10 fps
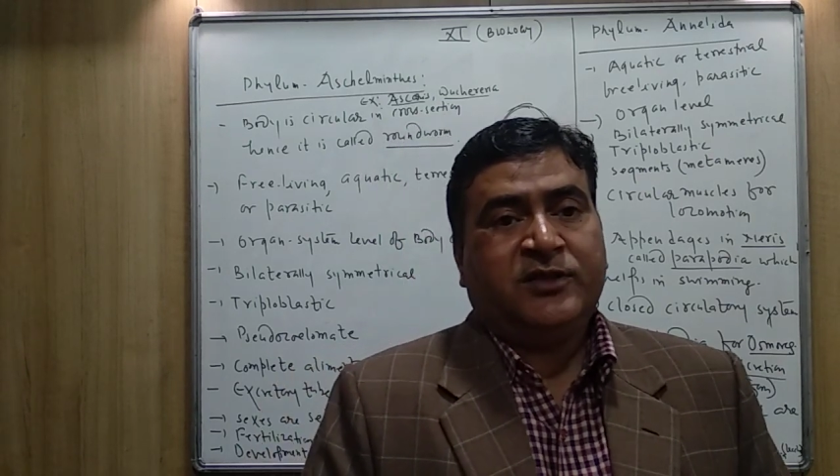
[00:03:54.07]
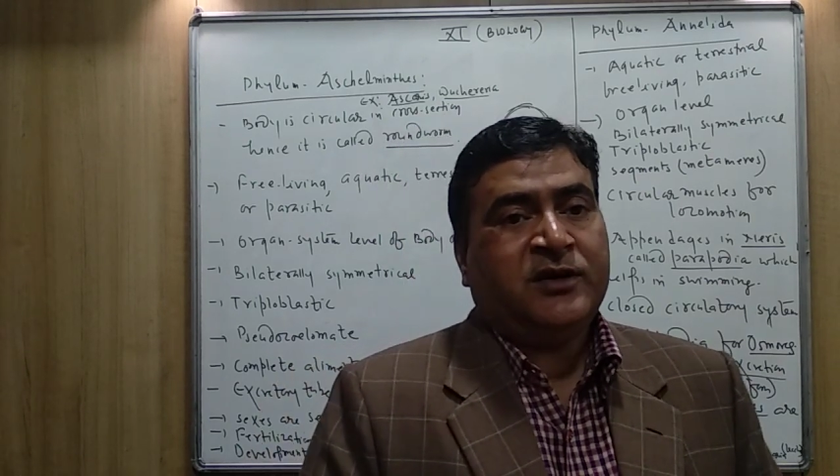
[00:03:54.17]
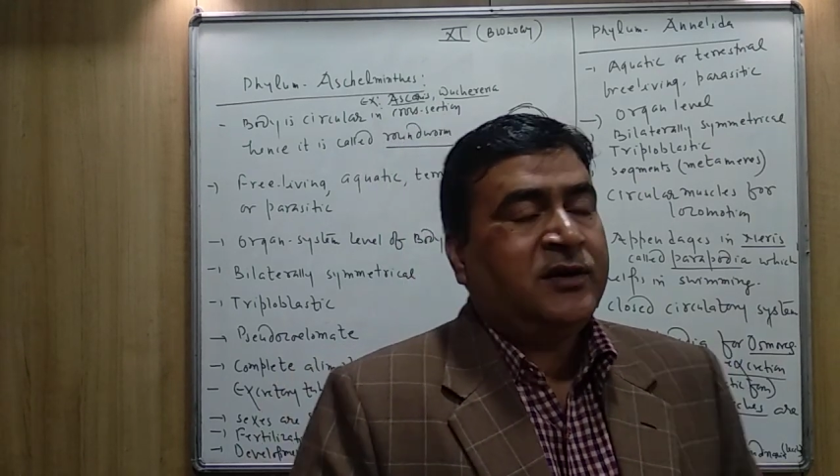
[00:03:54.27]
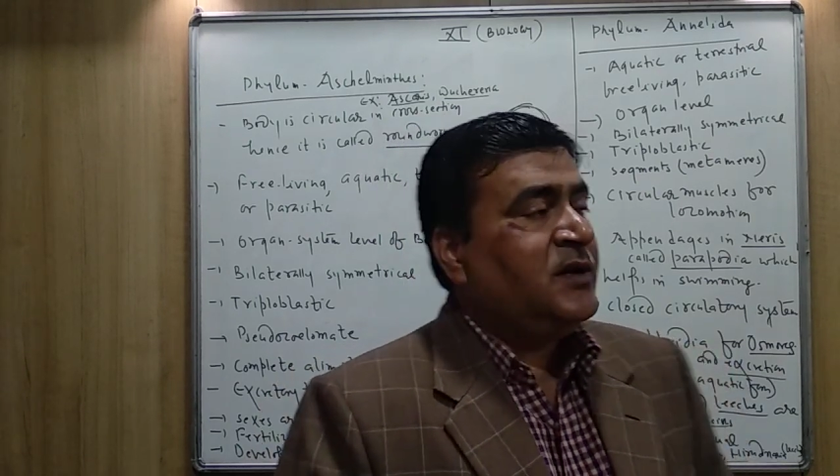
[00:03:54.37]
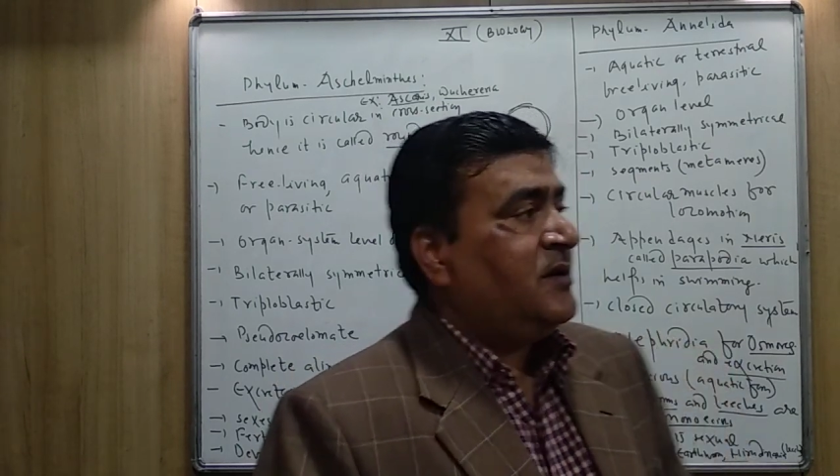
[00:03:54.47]

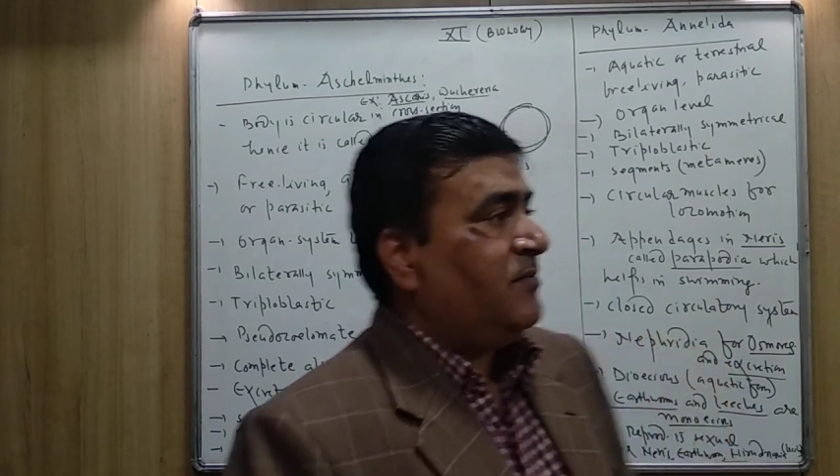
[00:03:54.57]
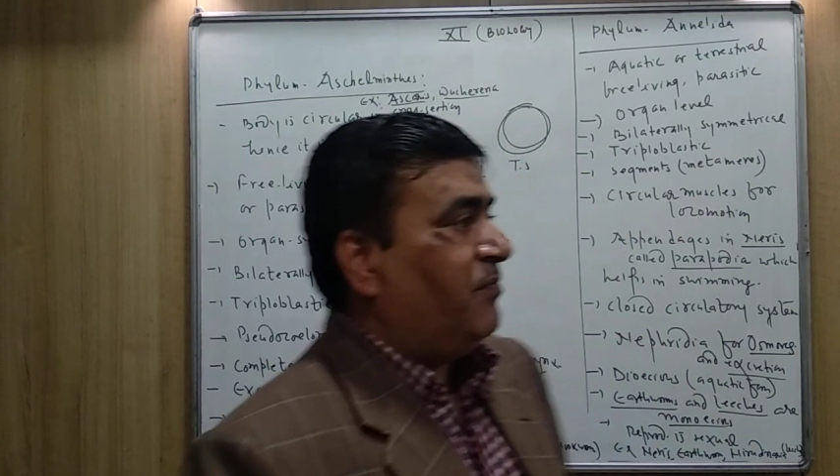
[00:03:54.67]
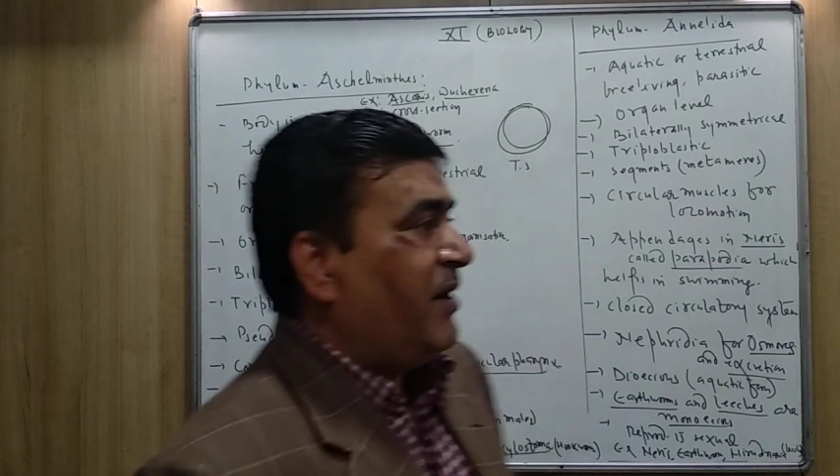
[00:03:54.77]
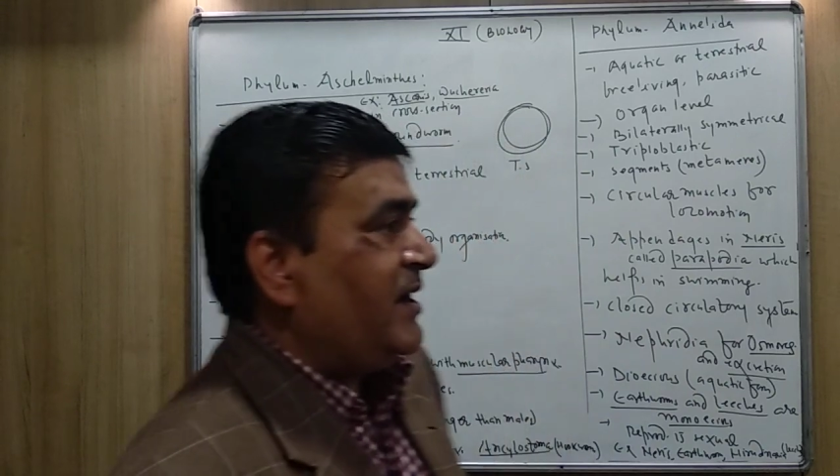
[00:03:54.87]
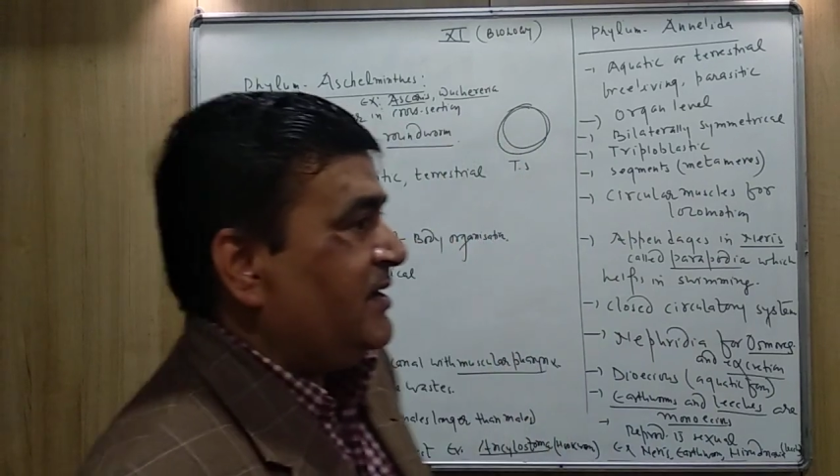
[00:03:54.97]
the
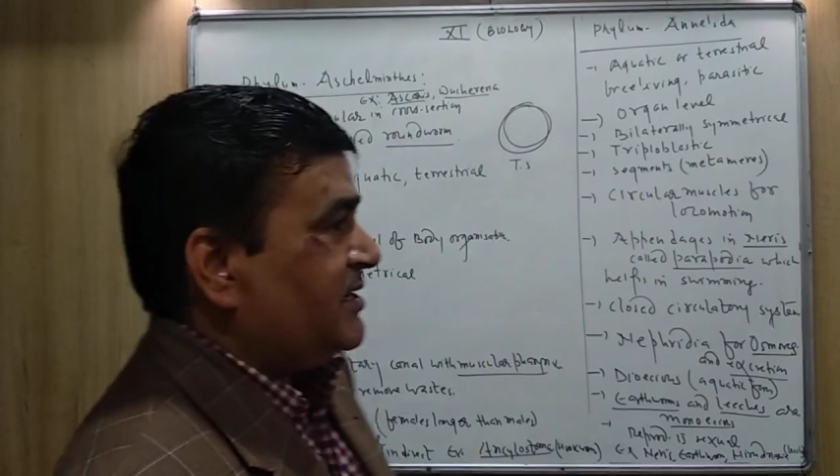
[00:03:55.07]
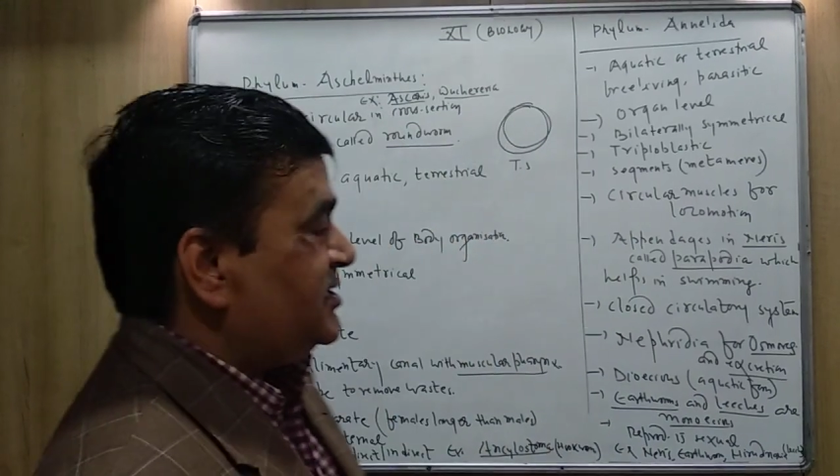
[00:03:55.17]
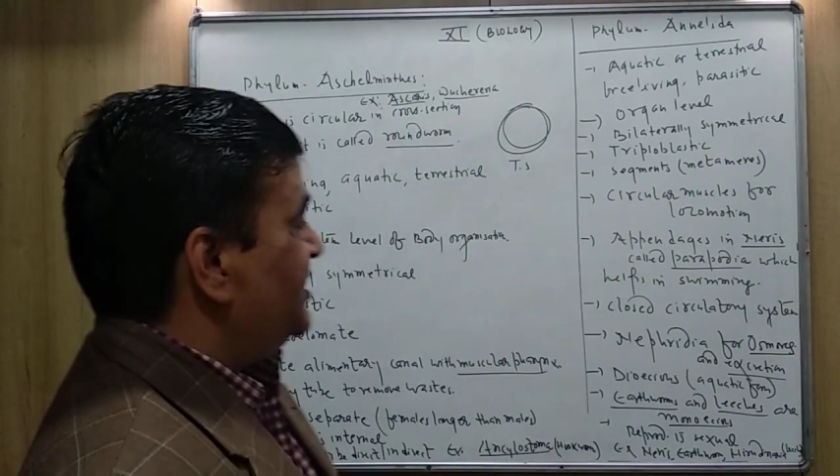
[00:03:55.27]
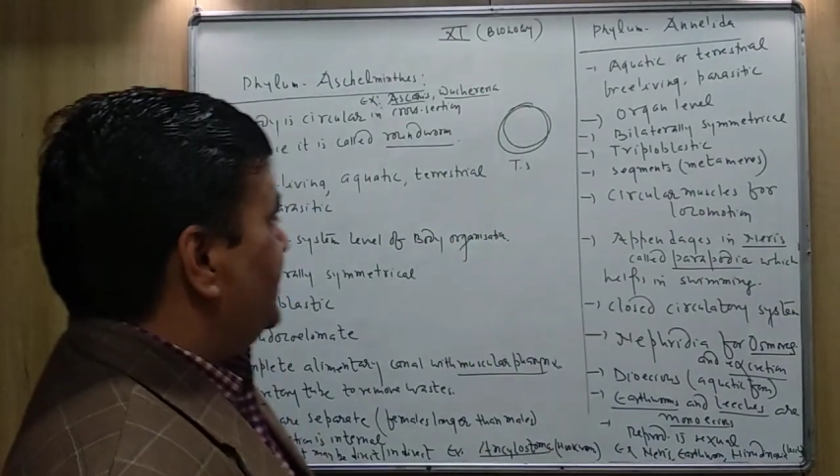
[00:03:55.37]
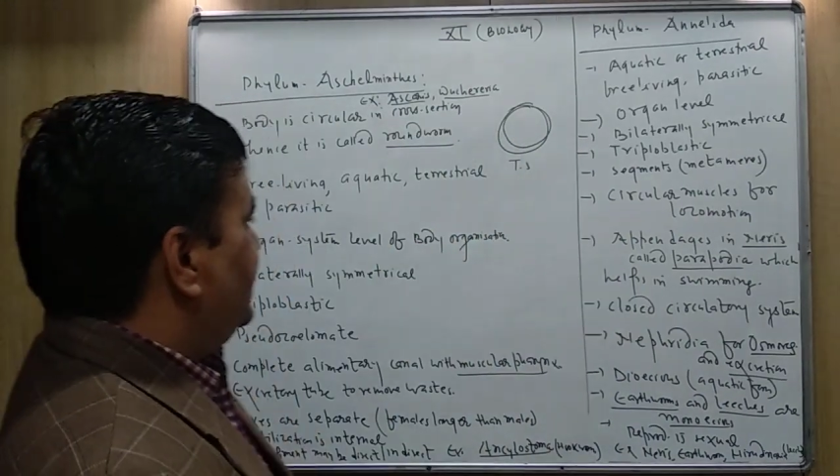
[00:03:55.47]

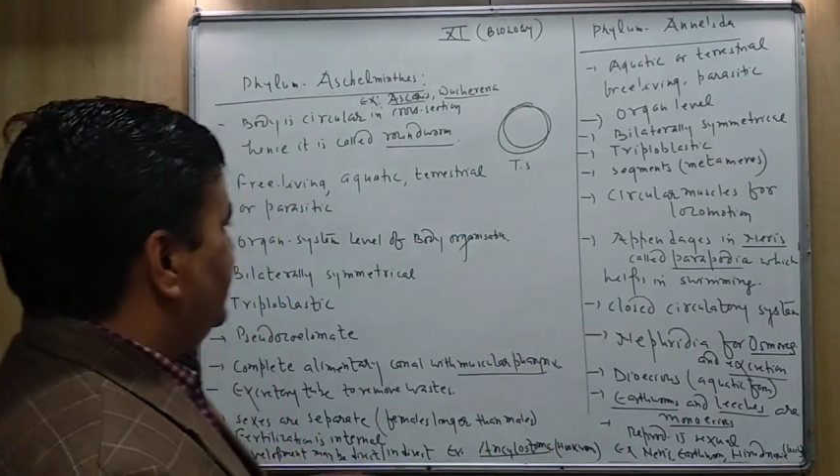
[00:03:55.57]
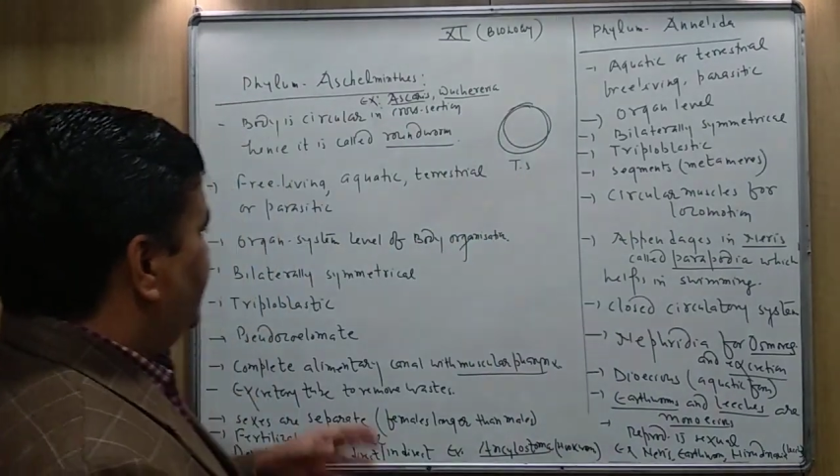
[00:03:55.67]
bilateral